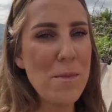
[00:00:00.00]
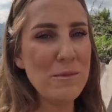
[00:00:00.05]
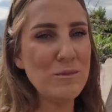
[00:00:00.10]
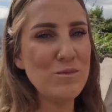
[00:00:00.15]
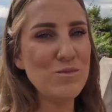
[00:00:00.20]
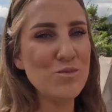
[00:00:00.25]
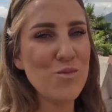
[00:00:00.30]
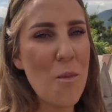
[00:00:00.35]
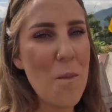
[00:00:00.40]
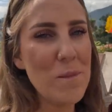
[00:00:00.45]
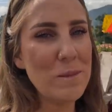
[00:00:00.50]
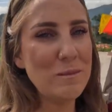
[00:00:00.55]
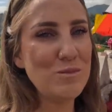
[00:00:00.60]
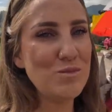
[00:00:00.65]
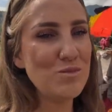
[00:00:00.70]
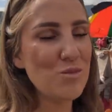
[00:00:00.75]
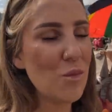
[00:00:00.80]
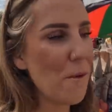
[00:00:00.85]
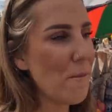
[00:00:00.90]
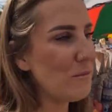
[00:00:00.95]
Absolutely
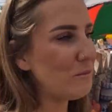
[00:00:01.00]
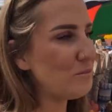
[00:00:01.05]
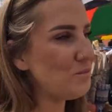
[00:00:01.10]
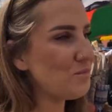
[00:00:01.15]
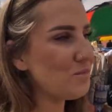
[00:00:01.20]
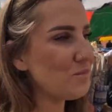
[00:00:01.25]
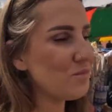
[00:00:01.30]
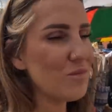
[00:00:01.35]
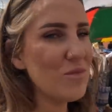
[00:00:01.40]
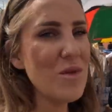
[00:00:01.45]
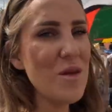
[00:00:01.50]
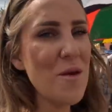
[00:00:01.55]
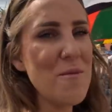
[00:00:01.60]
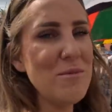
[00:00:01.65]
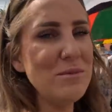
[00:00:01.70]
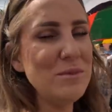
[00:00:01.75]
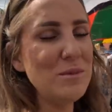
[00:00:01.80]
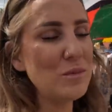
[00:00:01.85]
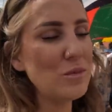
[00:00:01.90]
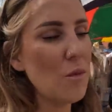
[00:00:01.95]
amazing. And this
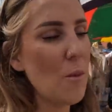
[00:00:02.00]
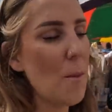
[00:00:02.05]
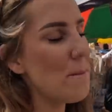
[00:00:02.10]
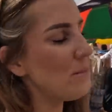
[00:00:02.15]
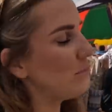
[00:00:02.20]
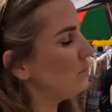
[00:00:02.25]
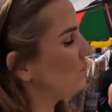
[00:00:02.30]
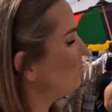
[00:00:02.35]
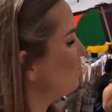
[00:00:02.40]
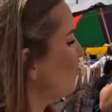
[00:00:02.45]
is a hefty